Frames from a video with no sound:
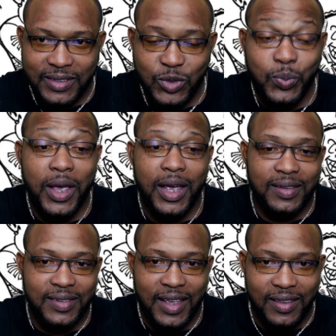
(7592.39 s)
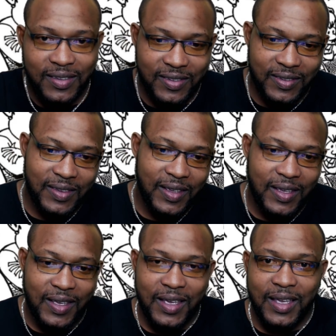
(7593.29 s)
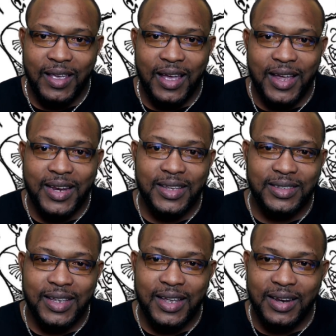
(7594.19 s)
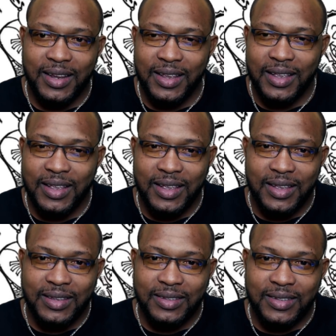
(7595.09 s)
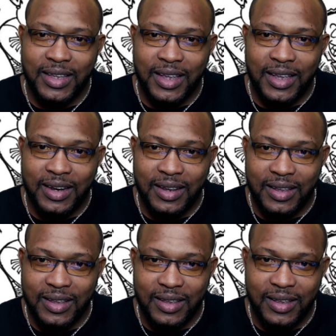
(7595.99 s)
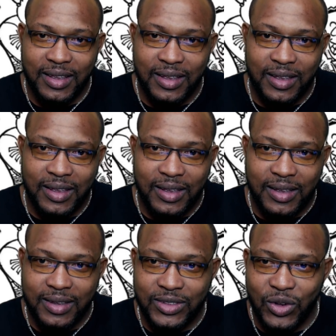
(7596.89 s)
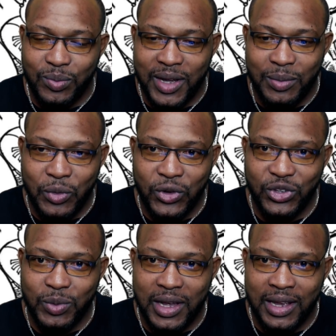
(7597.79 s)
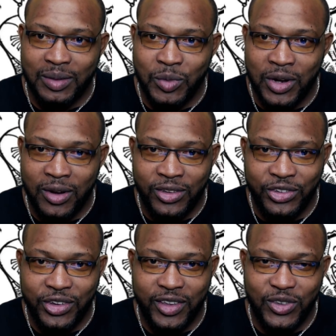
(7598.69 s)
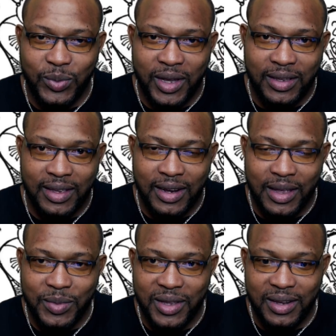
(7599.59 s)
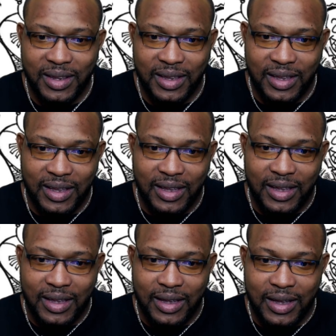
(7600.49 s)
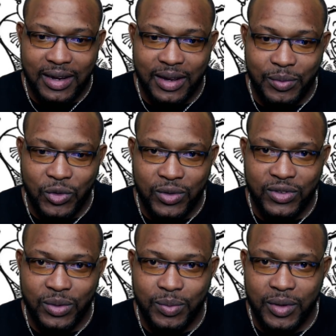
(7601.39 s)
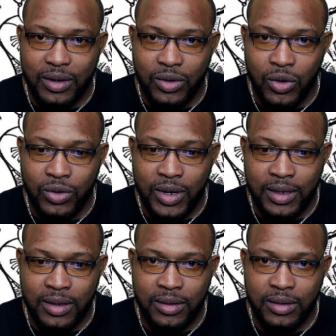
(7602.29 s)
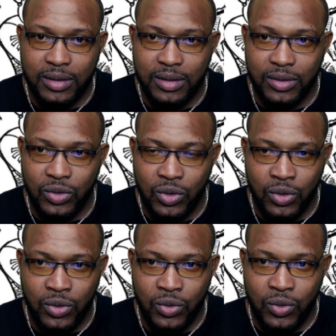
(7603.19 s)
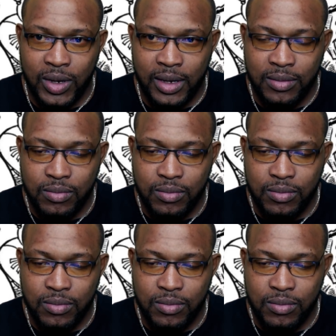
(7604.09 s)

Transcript: Spell sense. You understand? See? Some man book smart, but they're not street smart, you know what I mean? And them good something there. Don't do that, you know. Don't do that.